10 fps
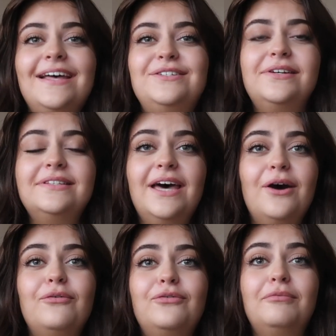As you can
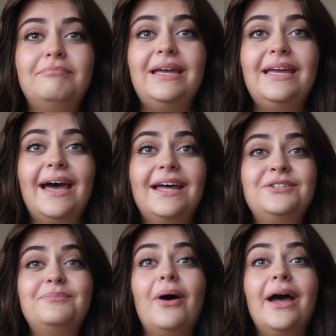tell from me
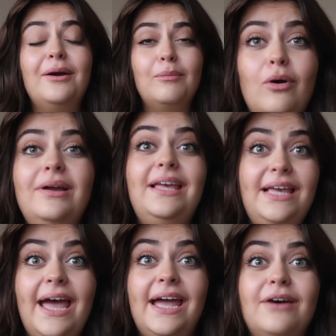and my
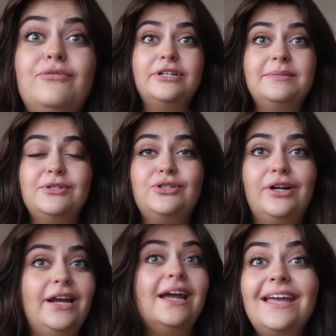wonky AF Christmas
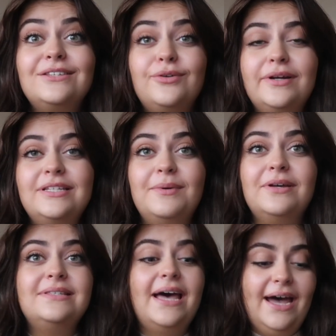tree, it is
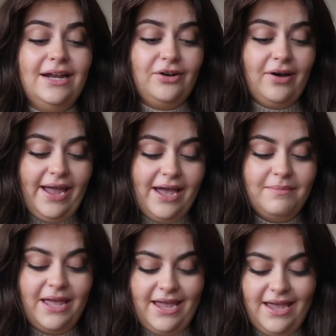Christmas and I
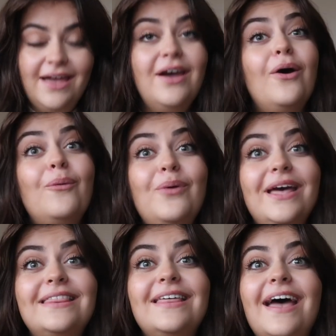am here
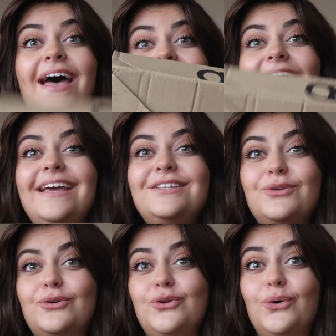with an
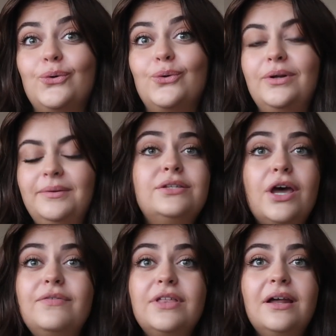ASOS haul. So
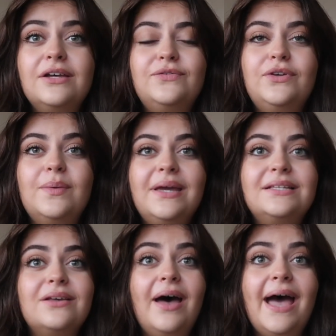over the last few
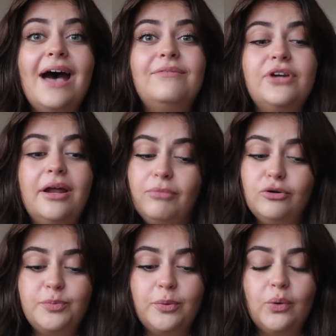weeks I have done
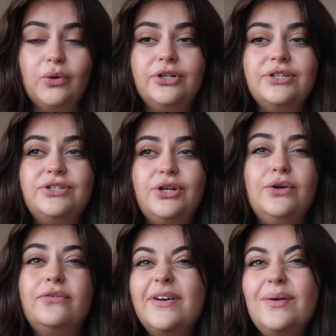multiple orders
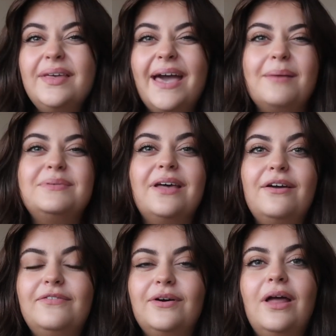to fill the gaps that
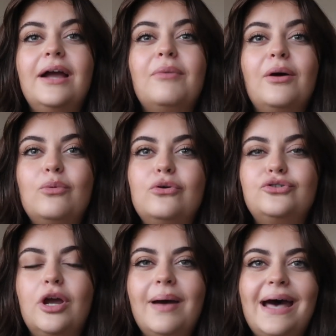I feel like my
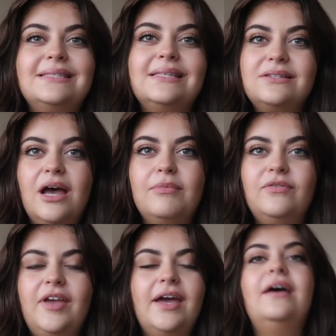wardrobe has this time
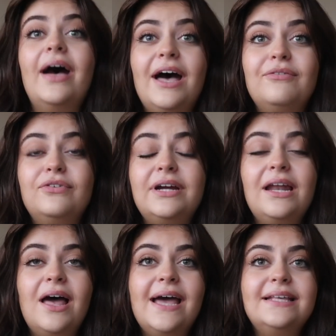of year. I have
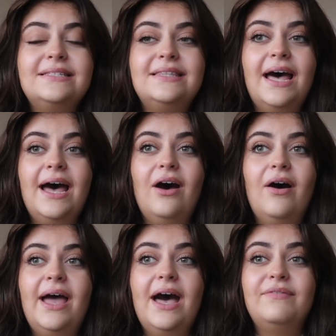realised that
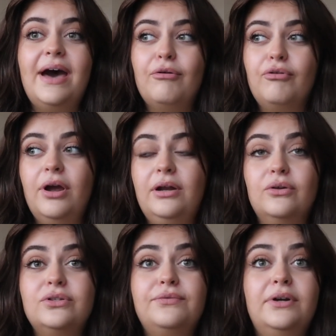I have outgrown
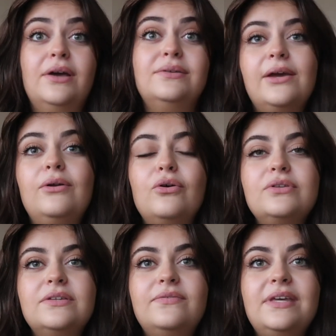lots of clothes so
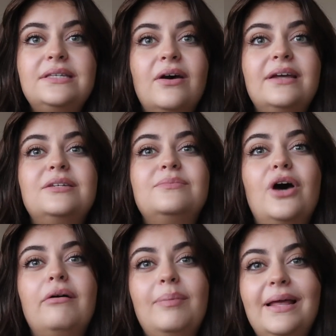lots of these items
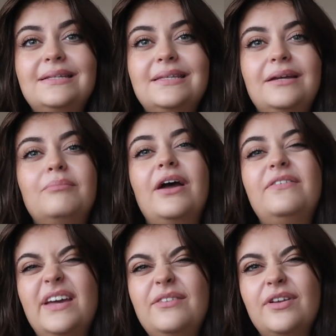are replacing my
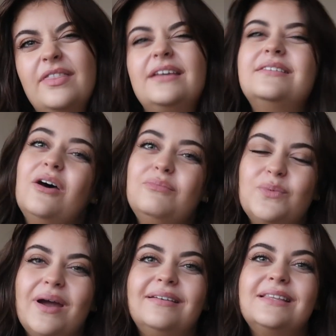favourite things that I was
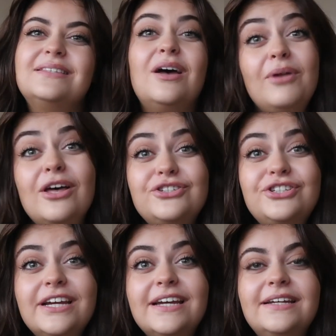wearing this time last
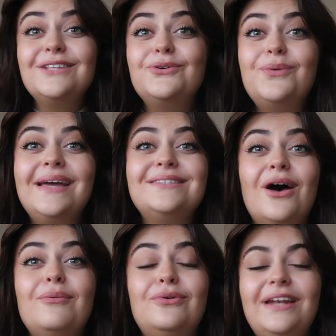year. As always
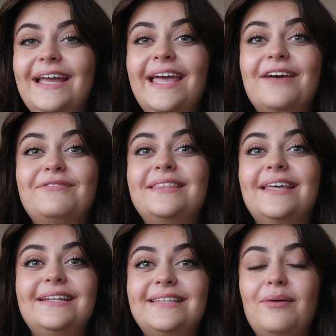I will link
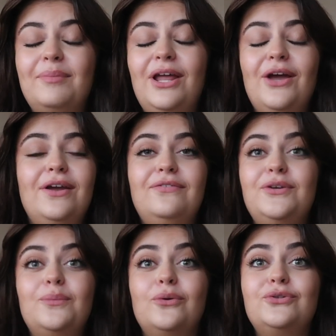everything down below if
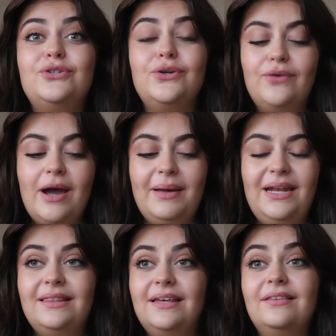you want to grab
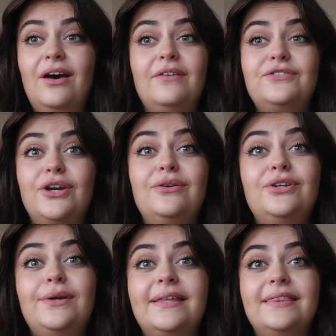anything that I've shown
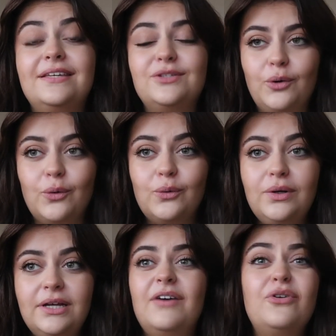you in this
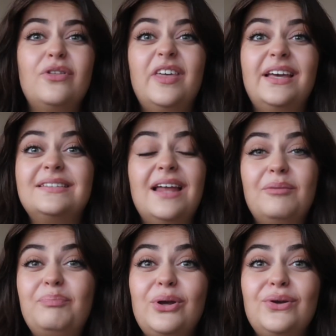haul. I've got things
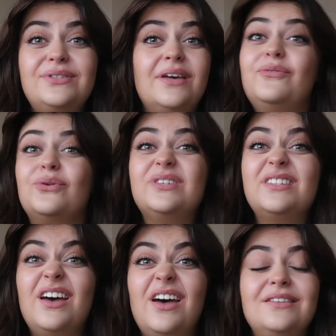like boots, I've got
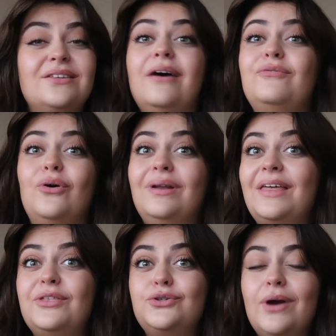skirts, I've got
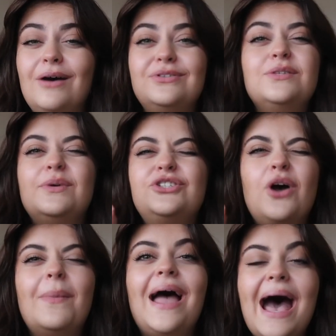leather trousers which
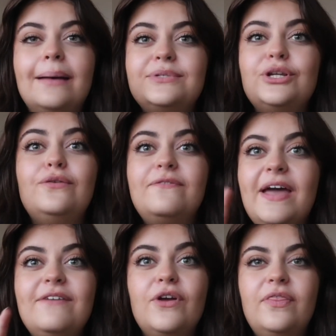are my absolute
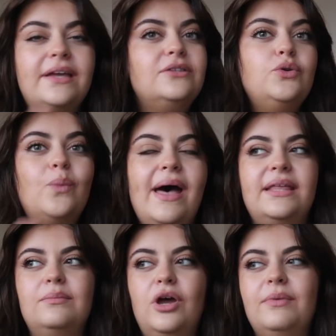favourite thing to wear
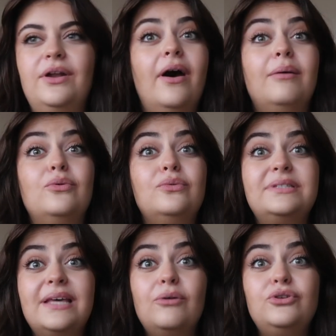at the moment. I will
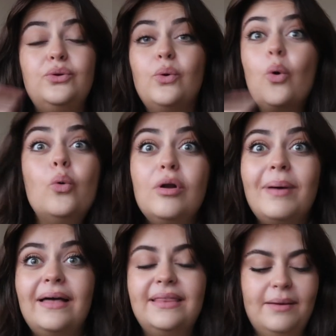tell you all
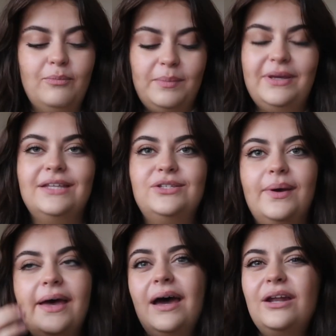about them when we get
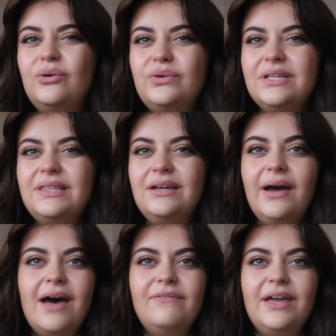to it and I also think I
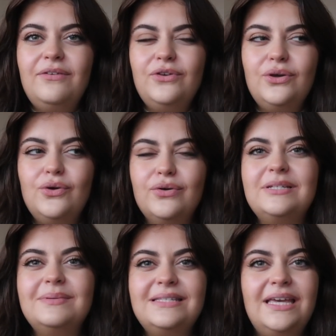have a few
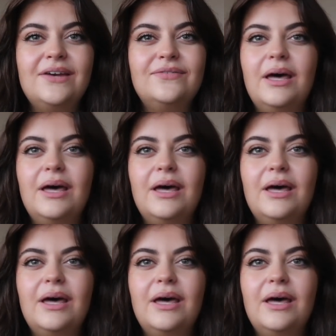Christmas gifts